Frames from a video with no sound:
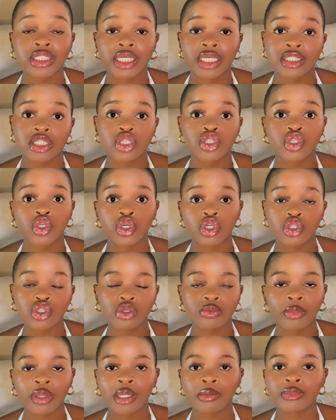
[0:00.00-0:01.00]
Yes, it's good
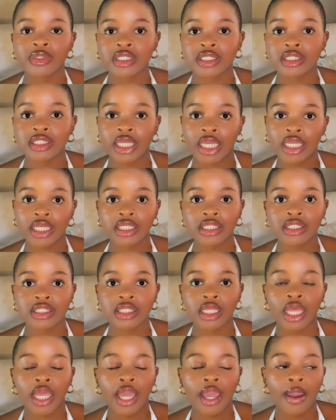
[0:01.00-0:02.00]
to make
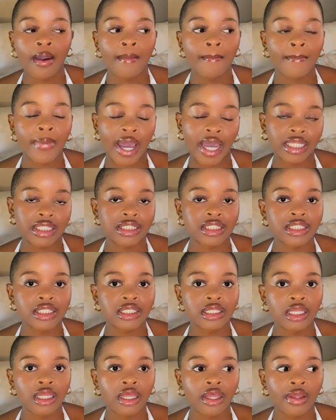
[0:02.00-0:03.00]
mistakes, but